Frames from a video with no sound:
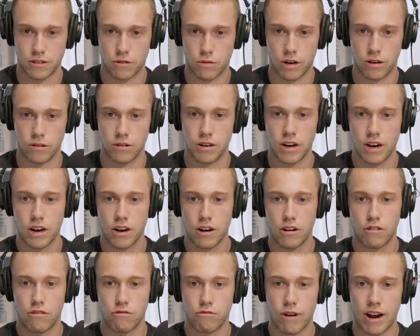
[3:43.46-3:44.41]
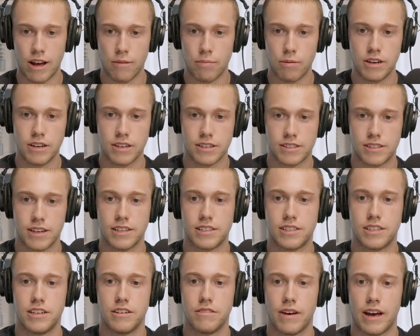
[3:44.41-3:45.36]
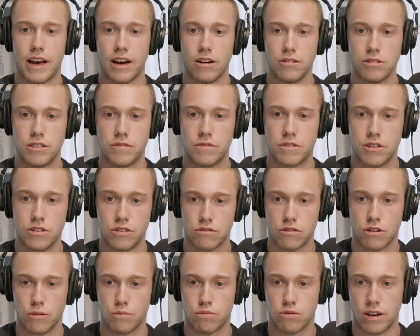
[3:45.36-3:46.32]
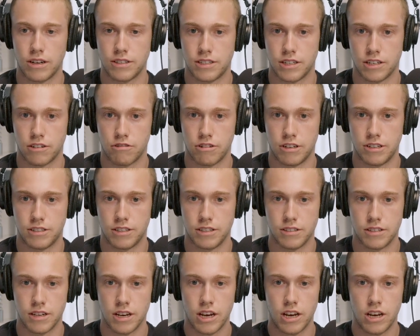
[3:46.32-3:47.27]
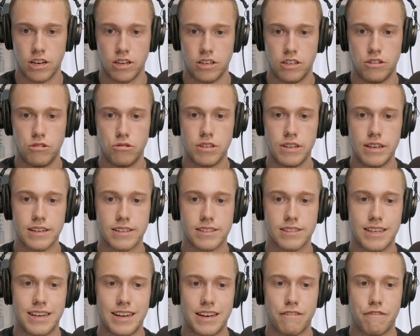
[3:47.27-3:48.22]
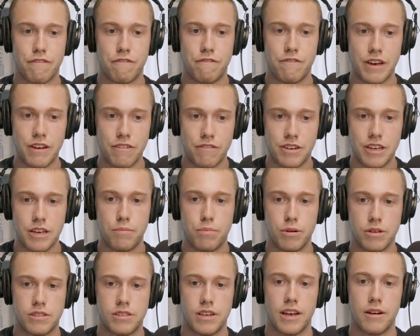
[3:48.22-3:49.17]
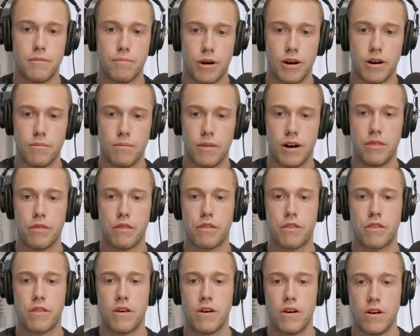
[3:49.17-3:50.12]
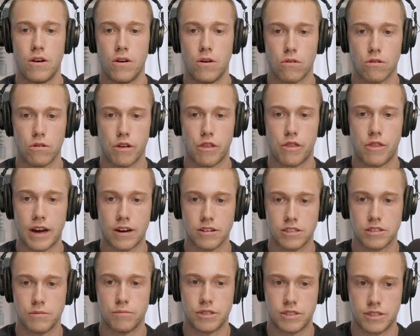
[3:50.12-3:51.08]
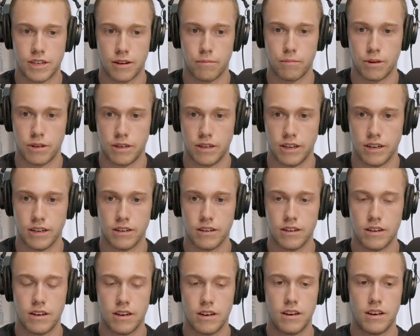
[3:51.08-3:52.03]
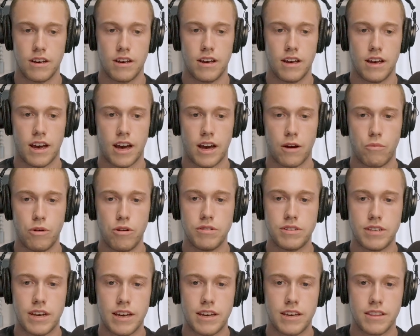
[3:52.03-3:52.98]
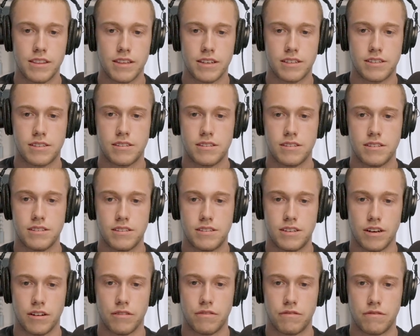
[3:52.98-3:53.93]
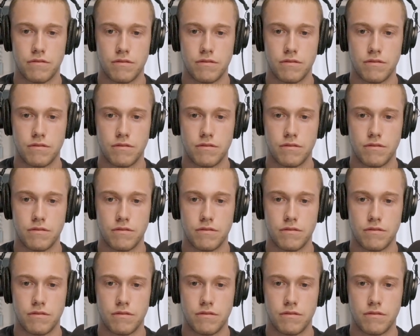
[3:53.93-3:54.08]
Quote, rapid, excessive, out-of-control price increases, usually exceeding 50% per month or 1,000% per year. And we were taking this stuff